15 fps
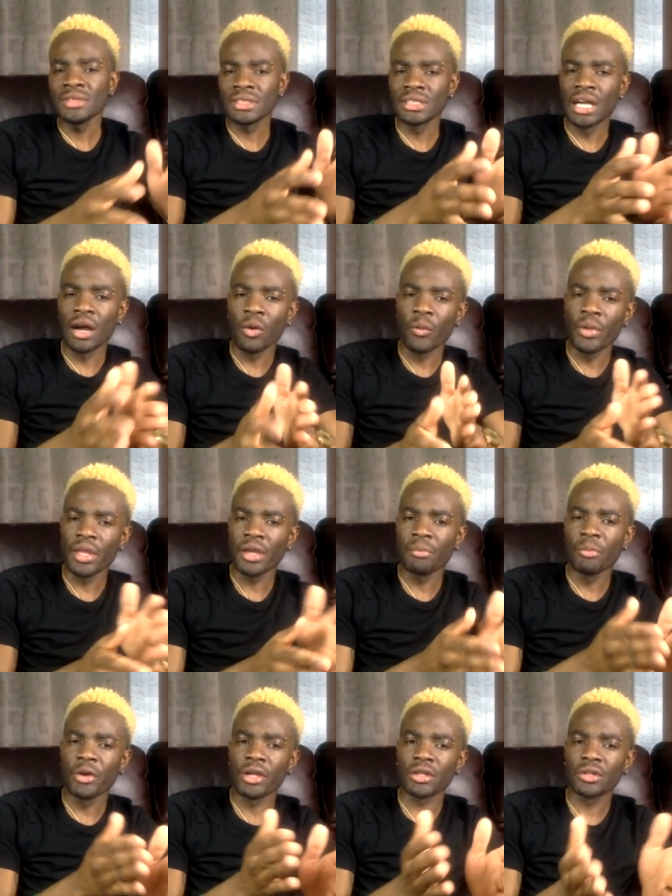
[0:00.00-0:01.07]
That way you
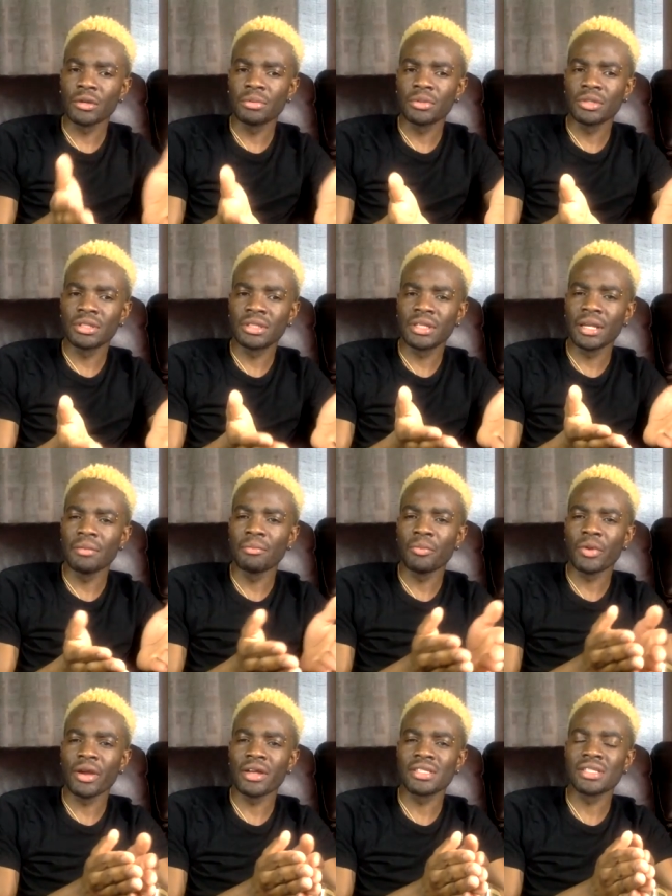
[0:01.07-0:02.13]
bring it up to
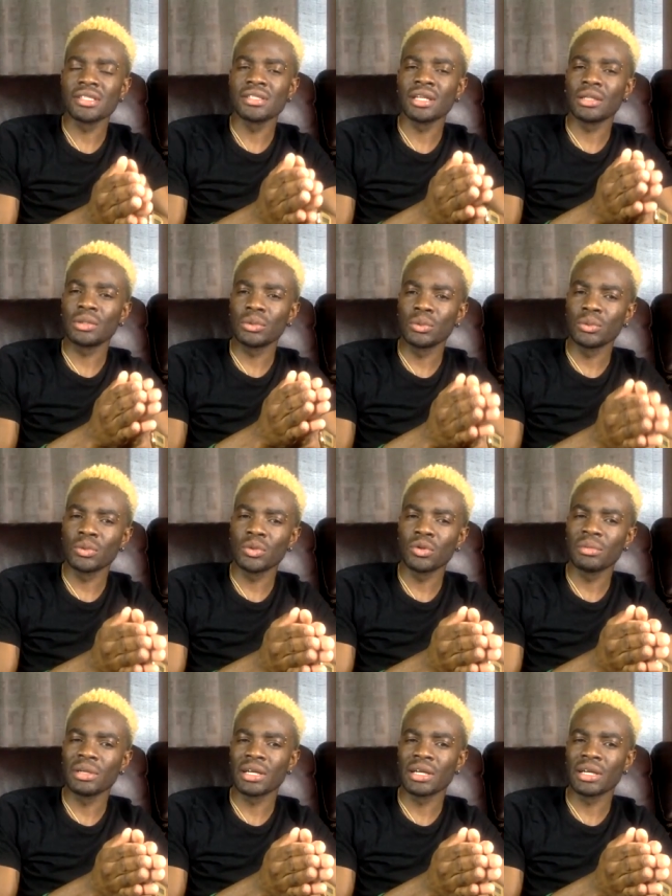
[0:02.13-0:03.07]
temp whereas it's not too cold.